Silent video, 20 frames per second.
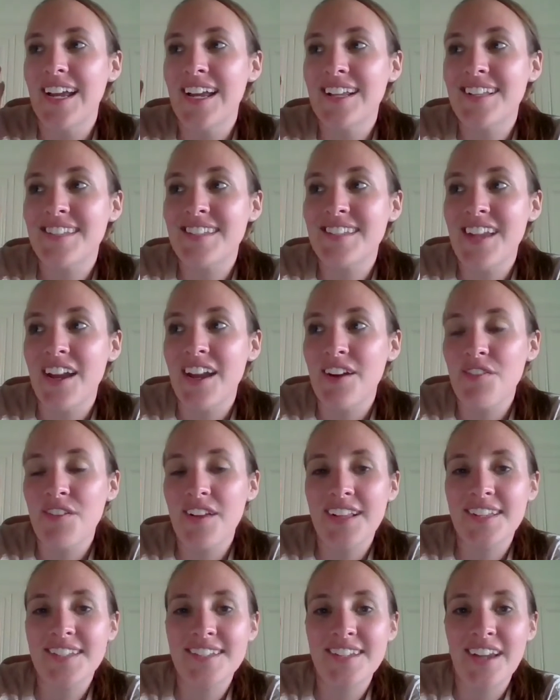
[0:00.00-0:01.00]
It's
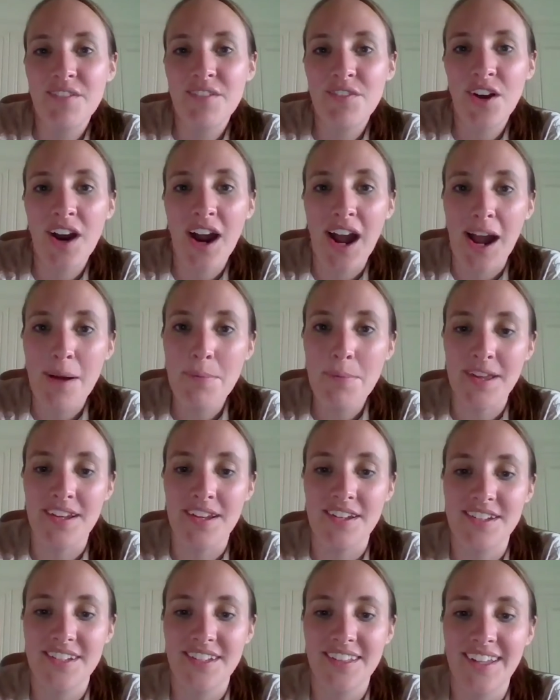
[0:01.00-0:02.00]
never
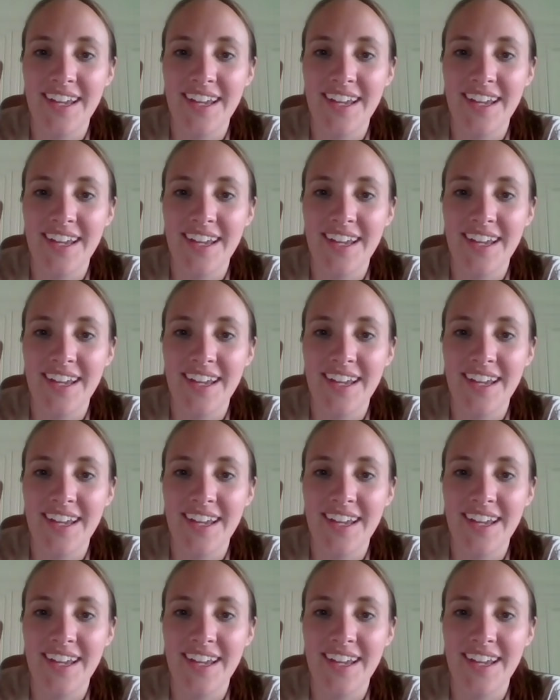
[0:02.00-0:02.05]
happened.